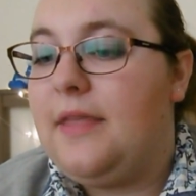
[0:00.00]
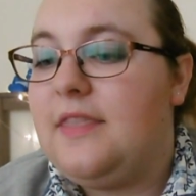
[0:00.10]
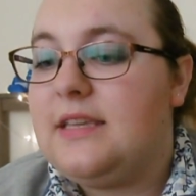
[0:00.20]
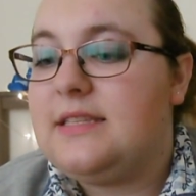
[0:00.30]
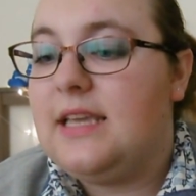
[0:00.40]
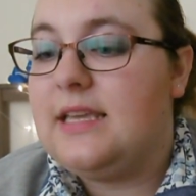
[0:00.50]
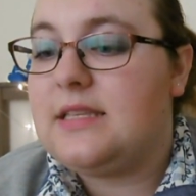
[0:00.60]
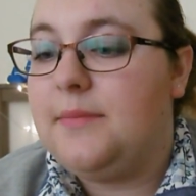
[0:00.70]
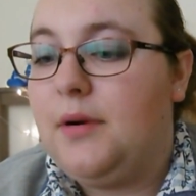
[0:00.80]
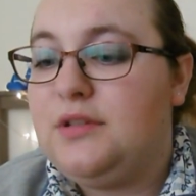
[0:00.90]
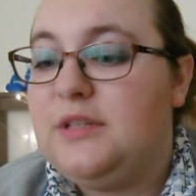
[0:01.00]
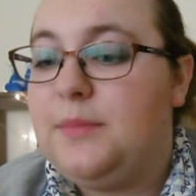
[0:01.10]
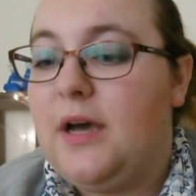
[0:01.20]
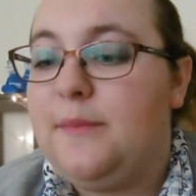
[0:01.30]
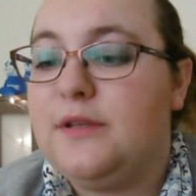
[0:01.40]
This is a
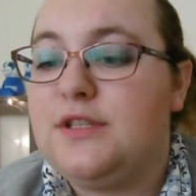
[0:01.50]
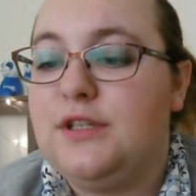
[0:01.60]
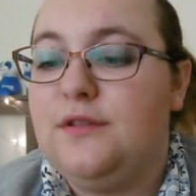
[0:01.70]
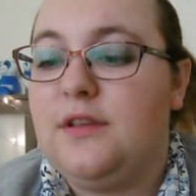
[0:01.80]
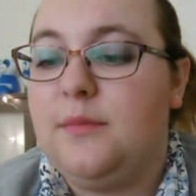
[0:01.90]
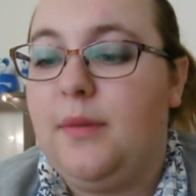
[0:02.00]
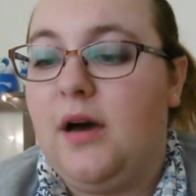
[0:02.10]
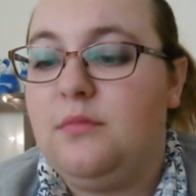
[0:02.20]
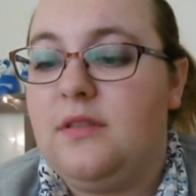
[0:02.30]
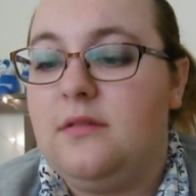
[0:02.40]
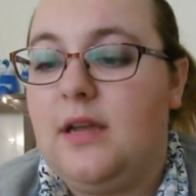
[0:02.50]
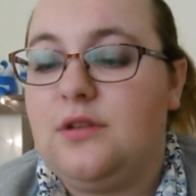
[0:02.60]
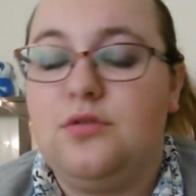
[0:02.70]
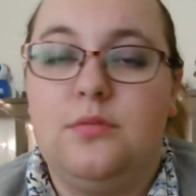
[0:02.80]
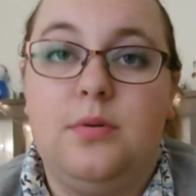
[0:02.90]
multi-purpose soothing balm with
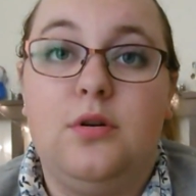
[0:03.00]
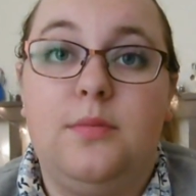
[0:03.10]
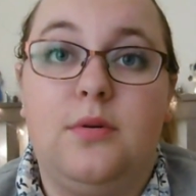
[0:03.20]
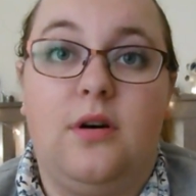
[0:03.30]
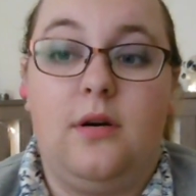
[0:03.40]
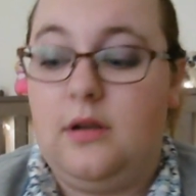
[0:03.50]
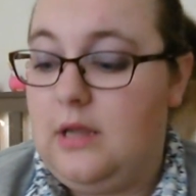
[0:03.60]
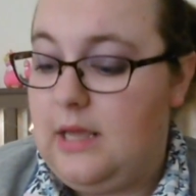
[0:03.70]
natural pawpaw.